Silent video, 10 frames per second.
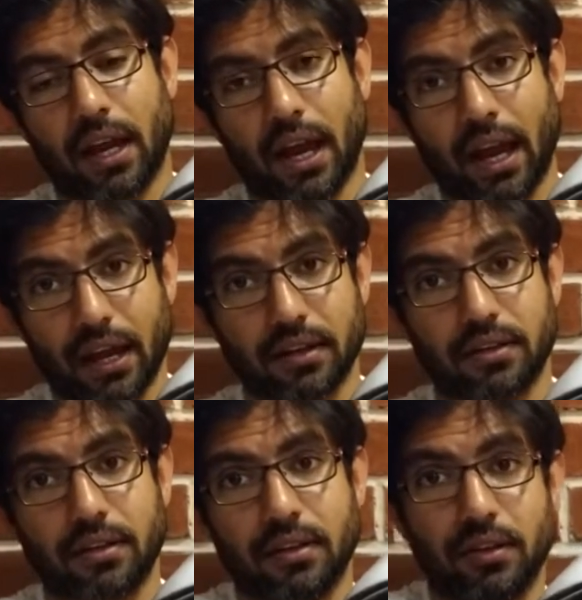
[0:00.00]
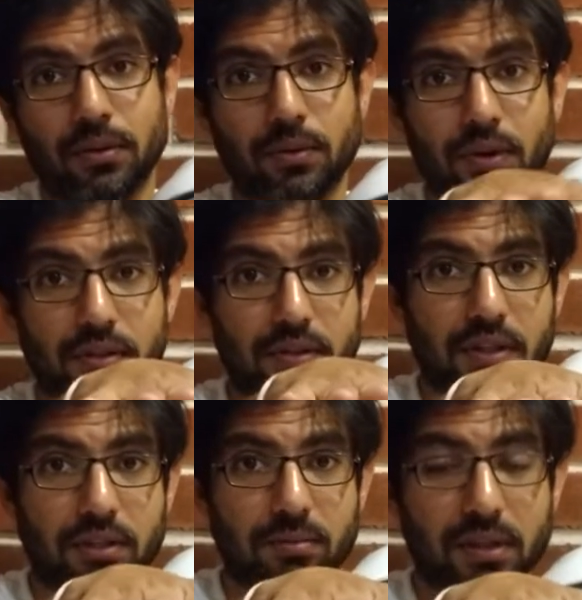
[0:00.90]
And you also
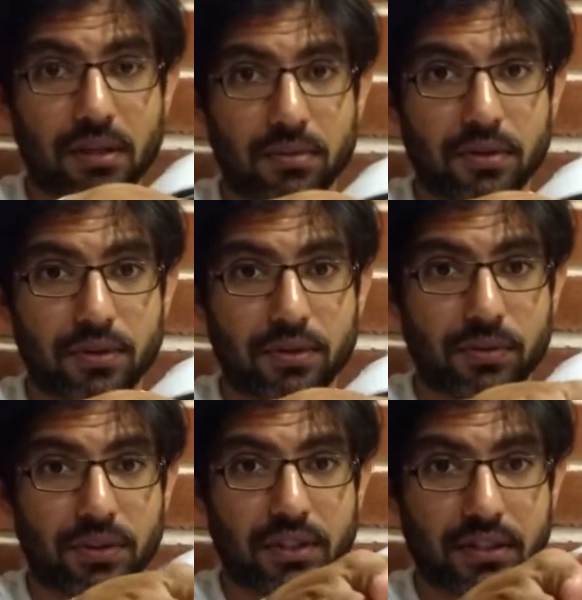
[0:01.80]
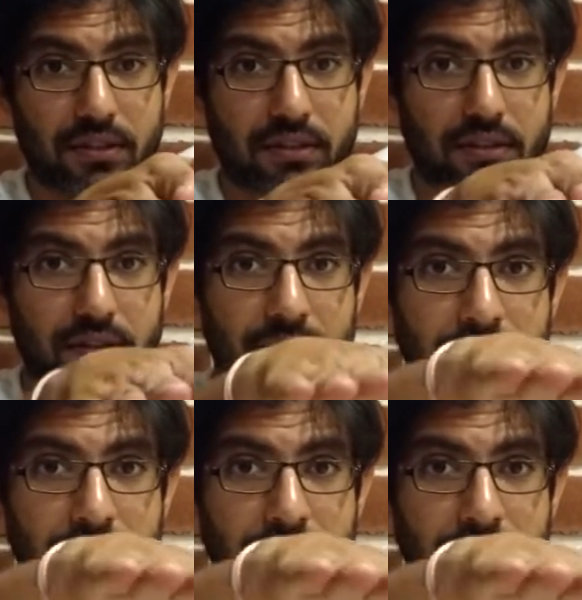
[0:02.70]
need to be able to do this.